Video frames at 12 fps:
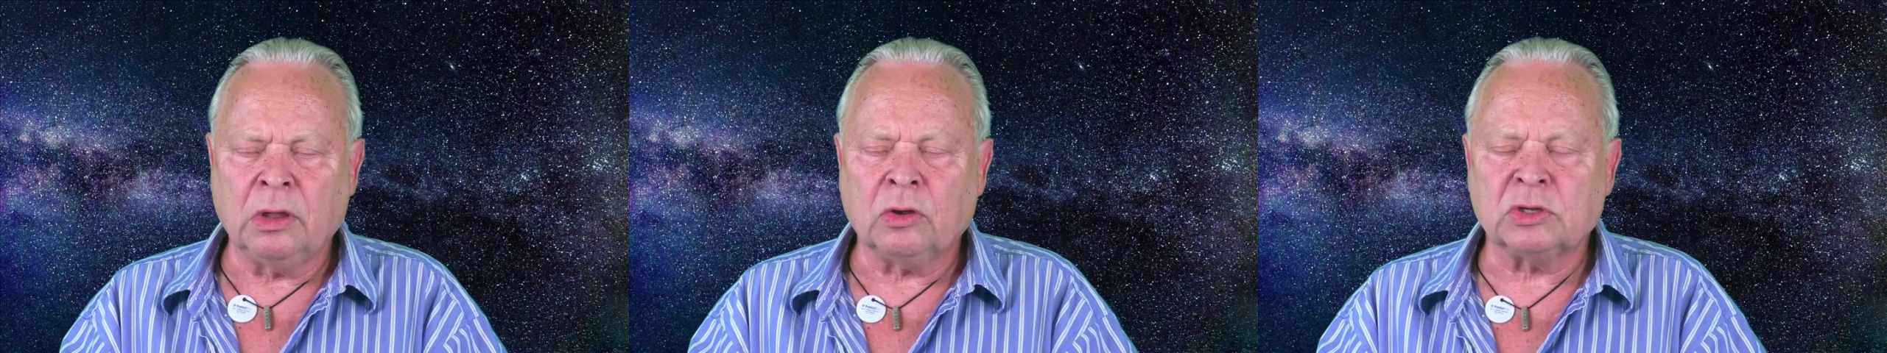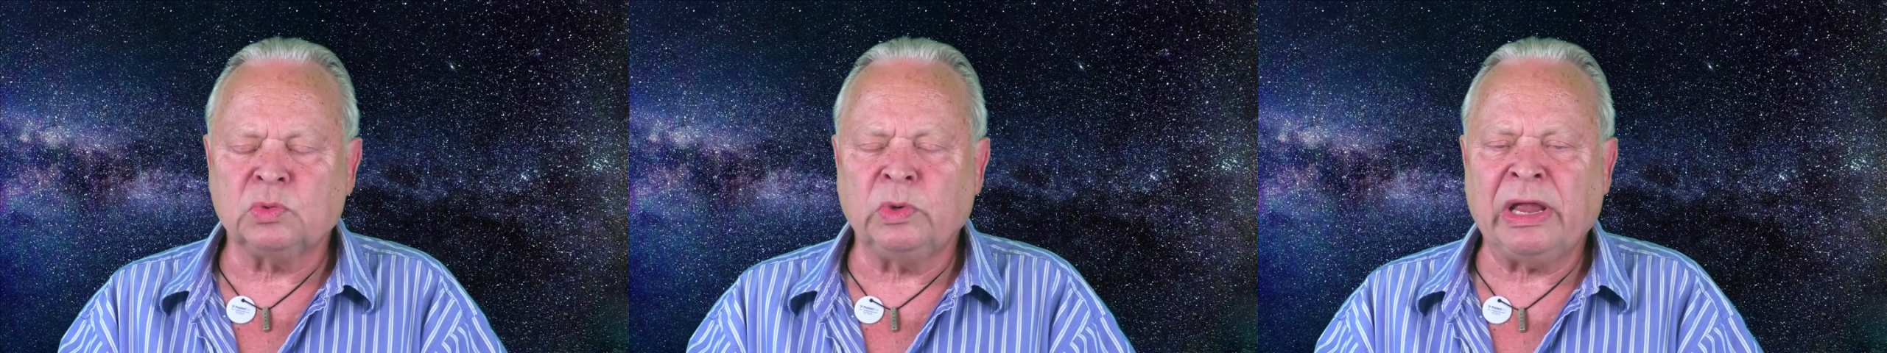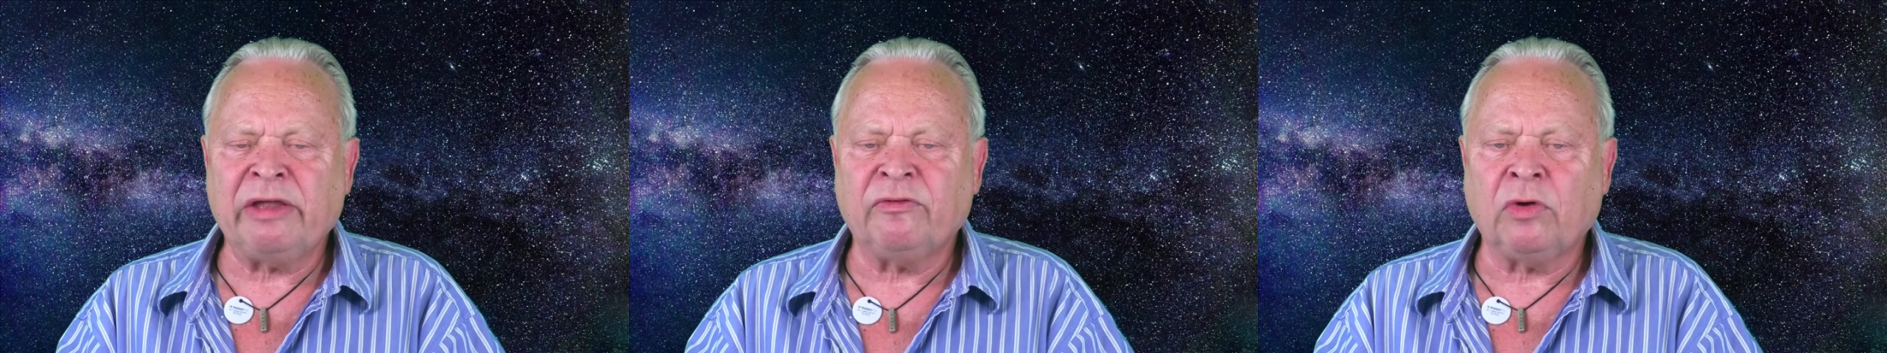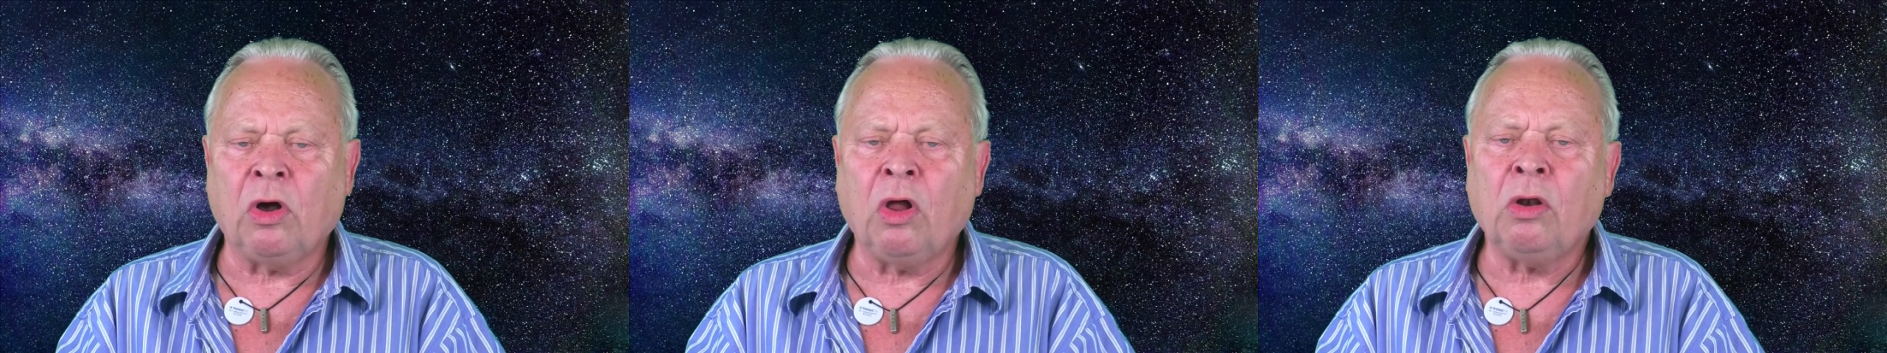Because we have
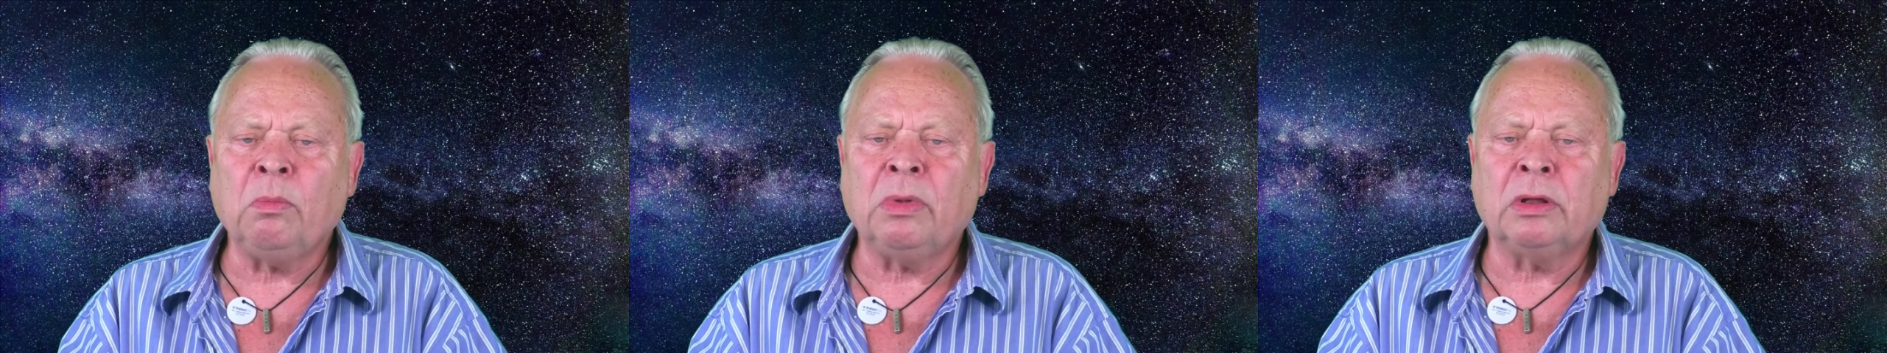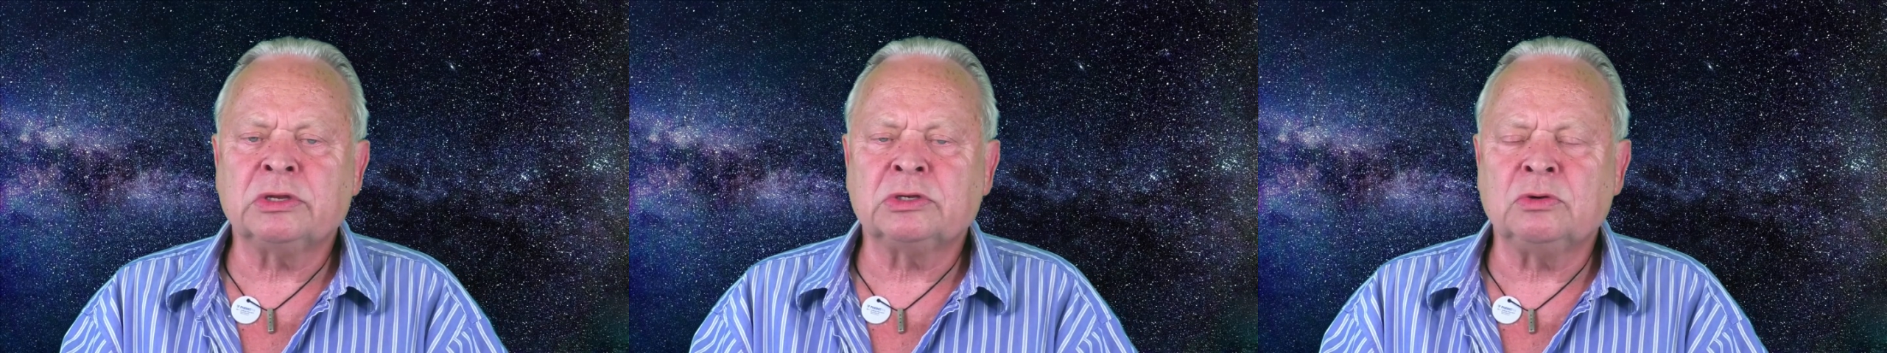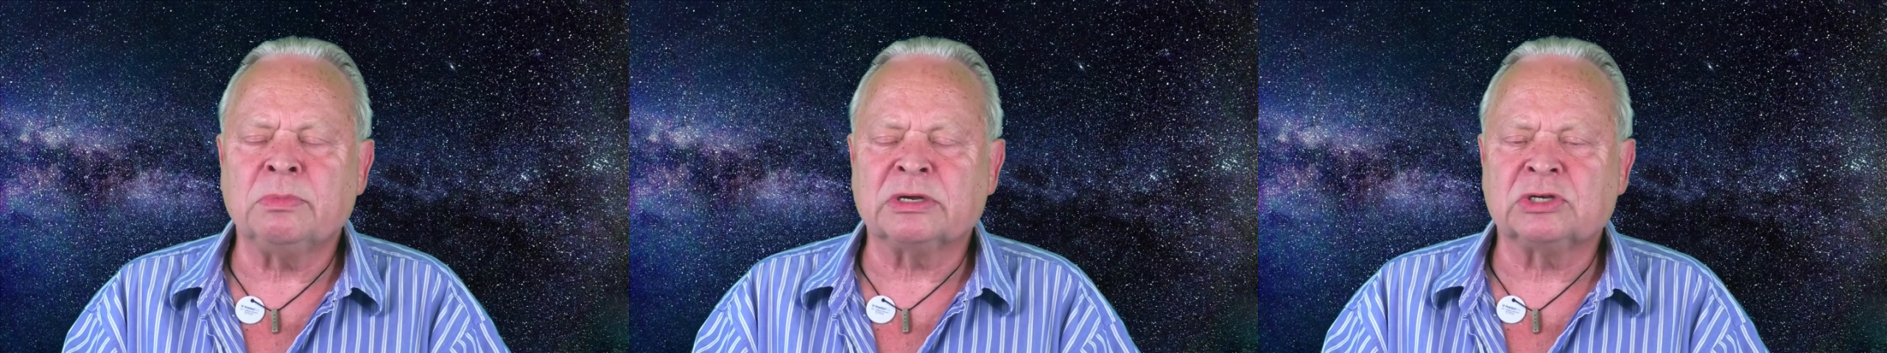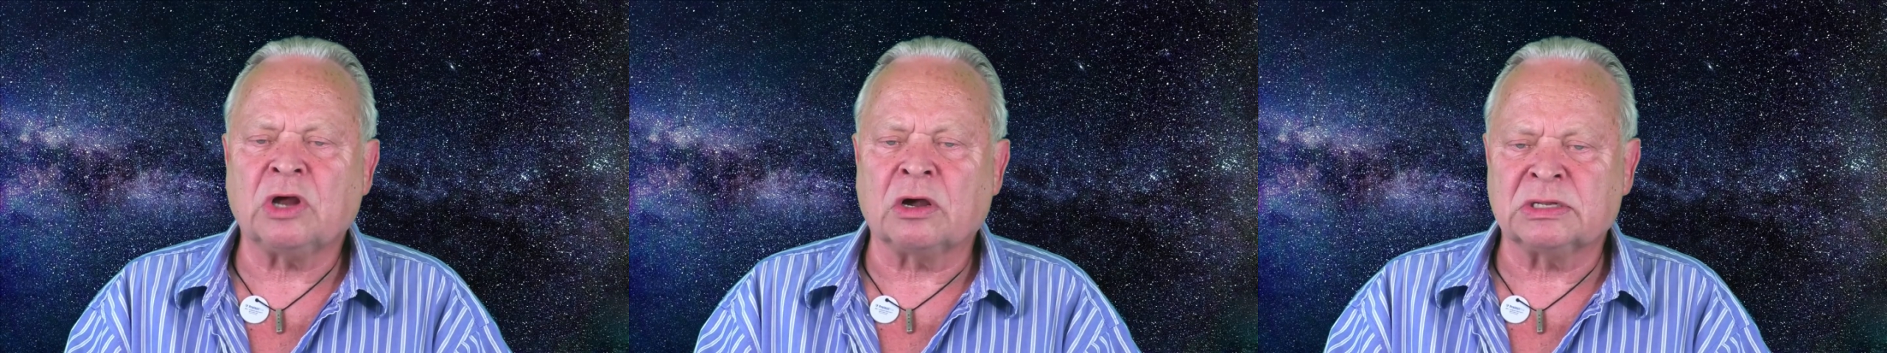too
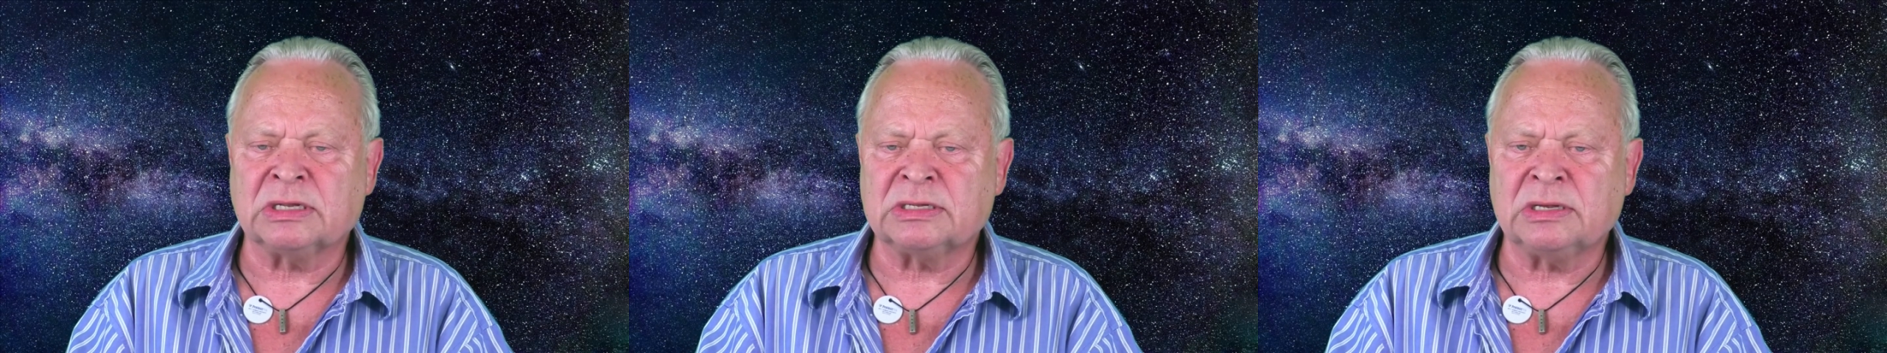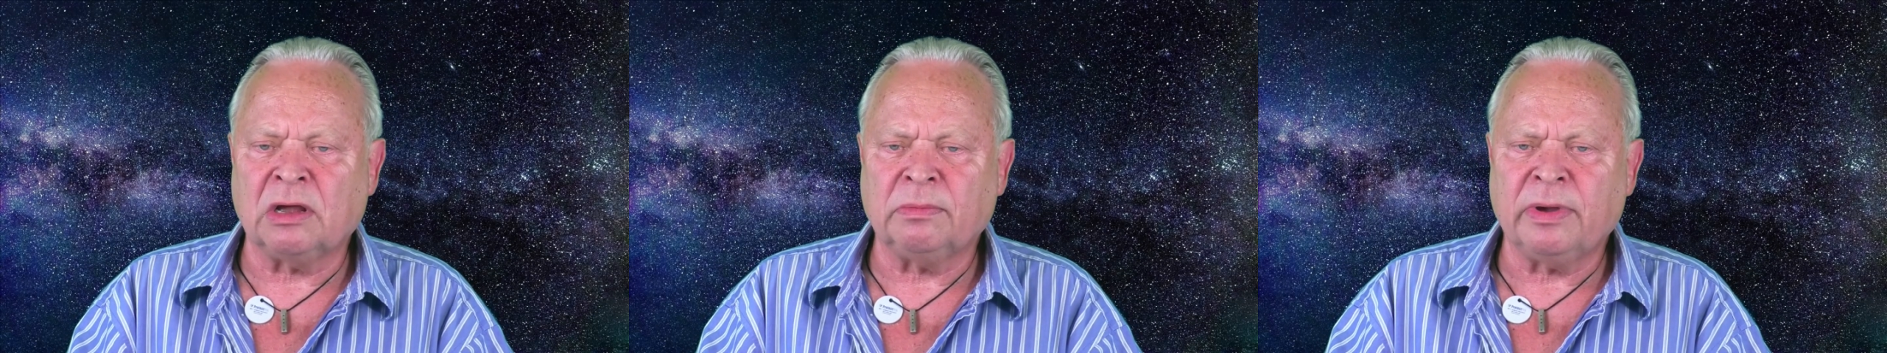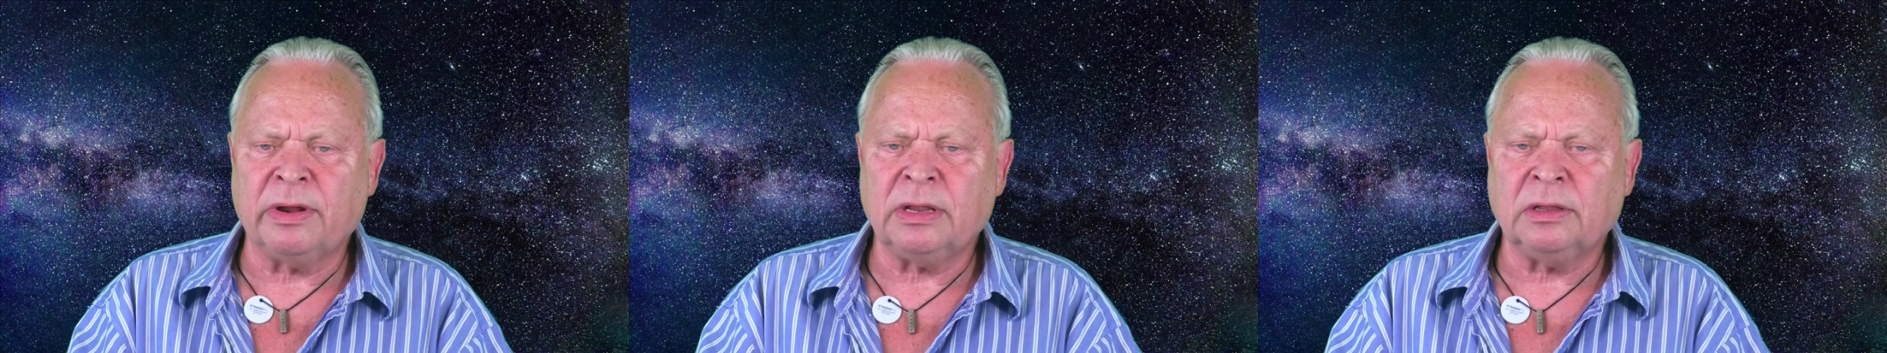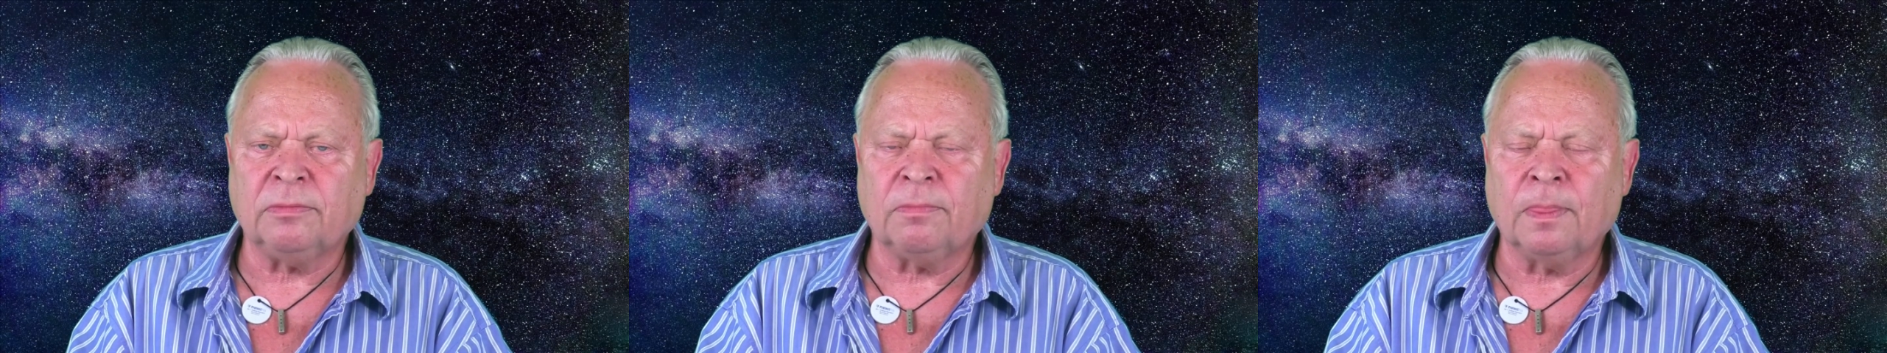much toxics in our body,